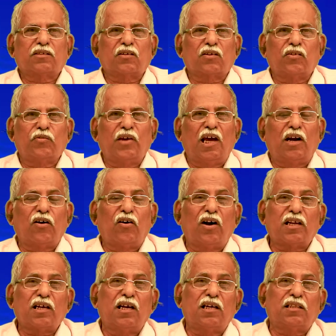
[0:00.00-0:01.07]
We are
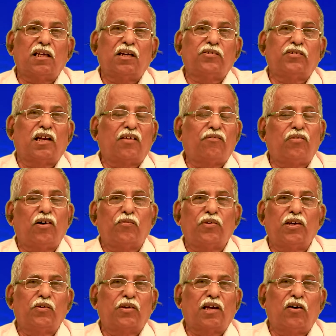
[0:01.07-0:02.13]
not concerned with the refund.
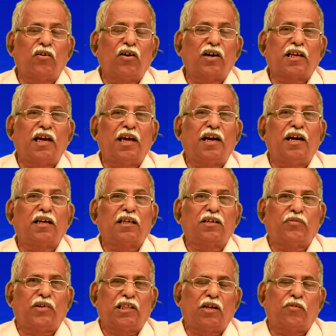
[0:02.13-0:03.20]
We cannot
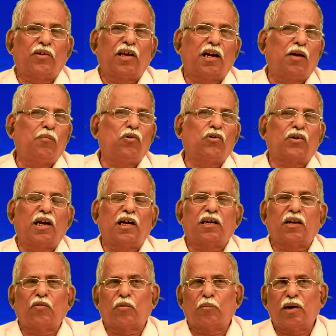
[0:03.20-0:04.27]
guarantee whether we are able to
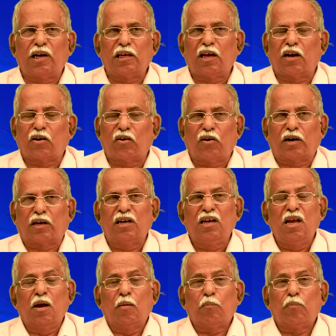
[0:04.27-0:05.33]
get our money or not.
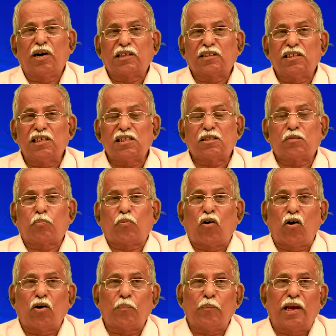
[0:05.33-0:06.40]
But this
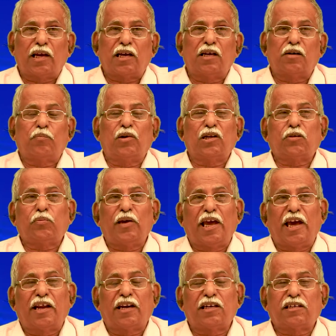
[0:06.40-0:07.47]
fraud maker must be
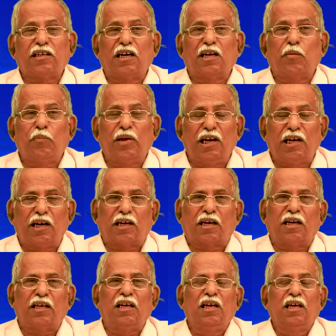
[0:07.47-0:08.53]
arrested
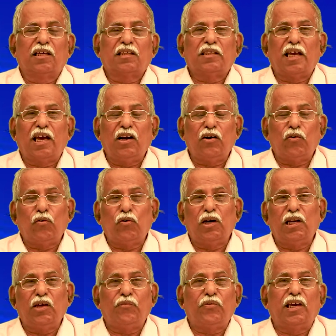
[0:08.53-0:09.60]
immediately. Then
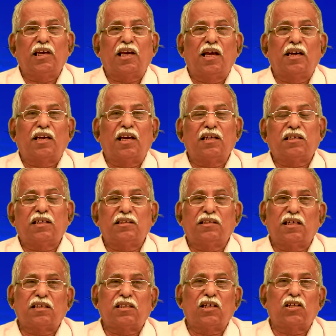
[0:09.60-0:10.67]
only we can get
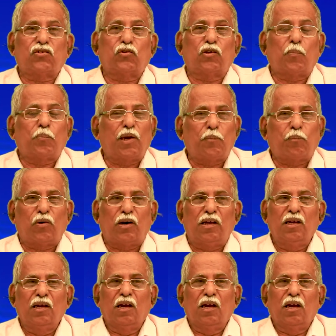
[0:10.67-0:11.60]
justice to the people.